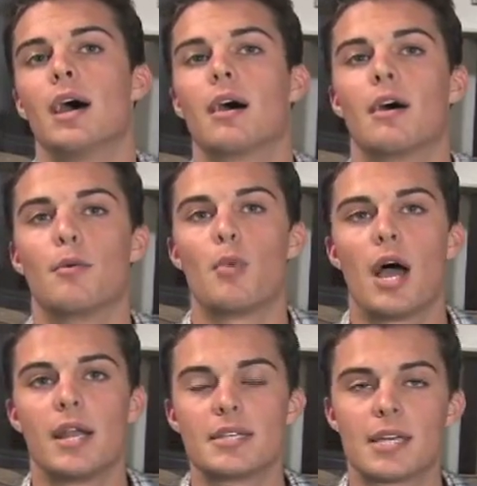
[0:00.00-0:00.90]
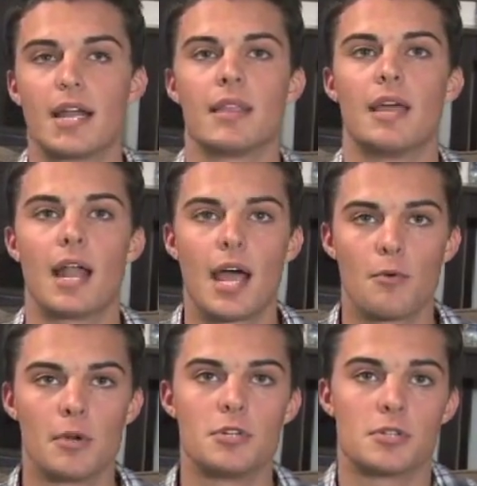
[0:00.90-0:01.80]
I decided that
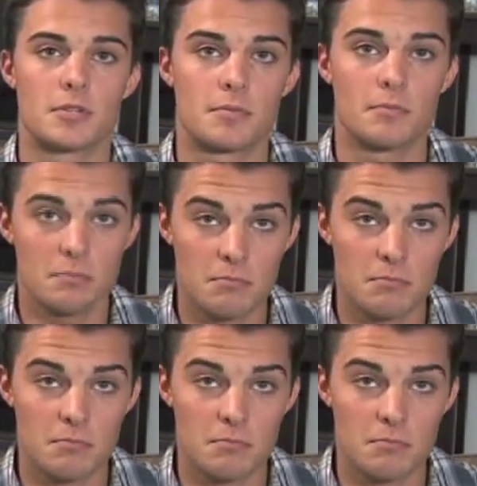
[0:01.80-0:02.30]
I would just